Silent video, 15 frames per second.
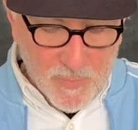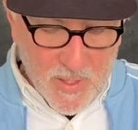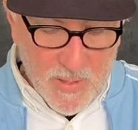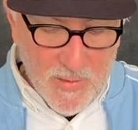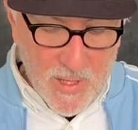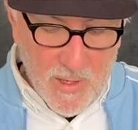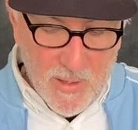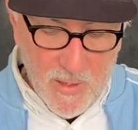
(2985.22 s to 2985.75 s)
and
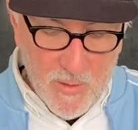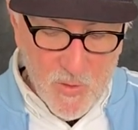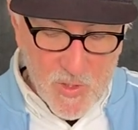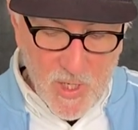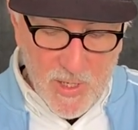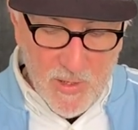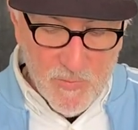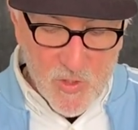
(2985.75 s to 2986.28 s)
then you
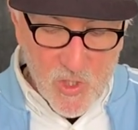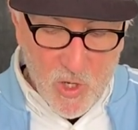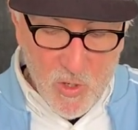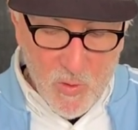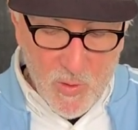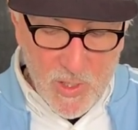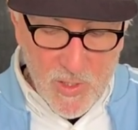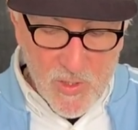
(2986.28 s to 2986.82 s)
said, if
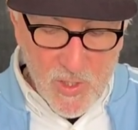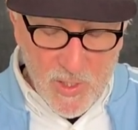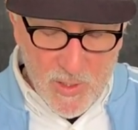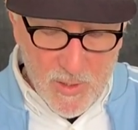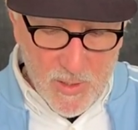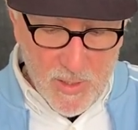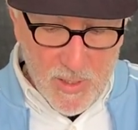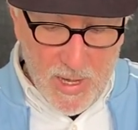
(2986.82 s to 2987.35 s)
so, is it
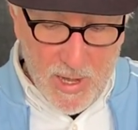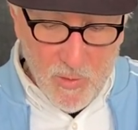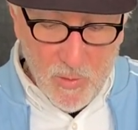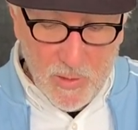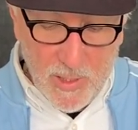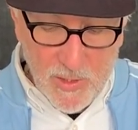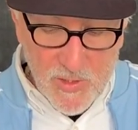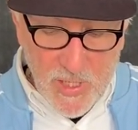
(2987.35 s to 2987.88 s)

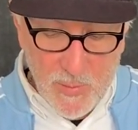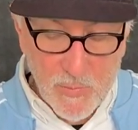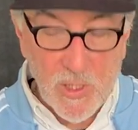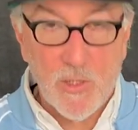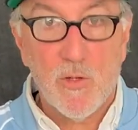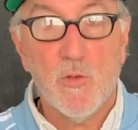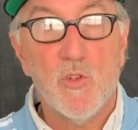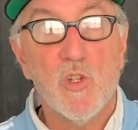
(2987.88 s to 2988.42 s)
inherently
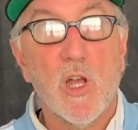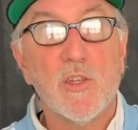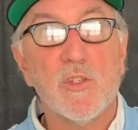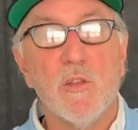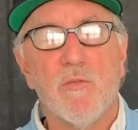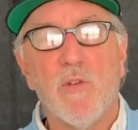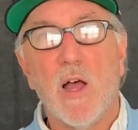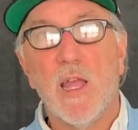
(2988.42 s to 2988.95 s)
attempting to
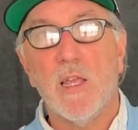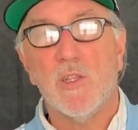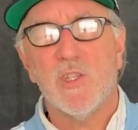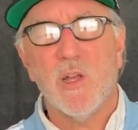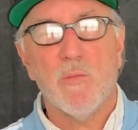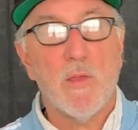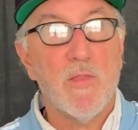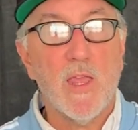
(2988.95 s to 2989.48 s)
justify
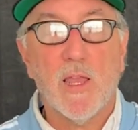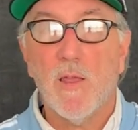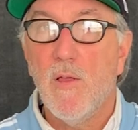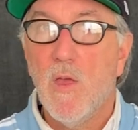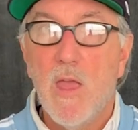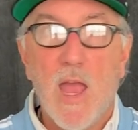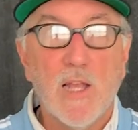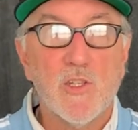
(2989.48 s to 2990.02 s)
itself? I think
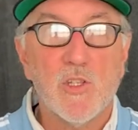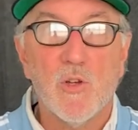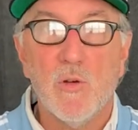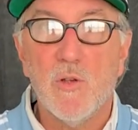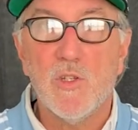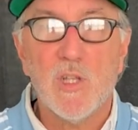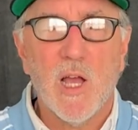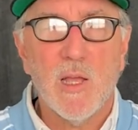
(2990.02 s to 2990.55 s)
at
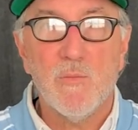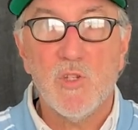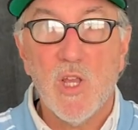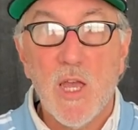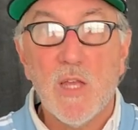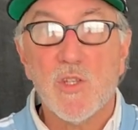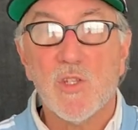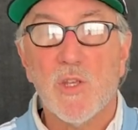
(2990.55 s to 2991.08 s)
certain times,
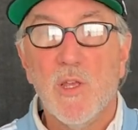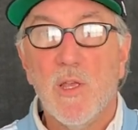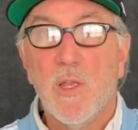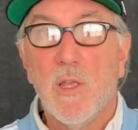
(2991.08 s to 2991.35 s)
yes.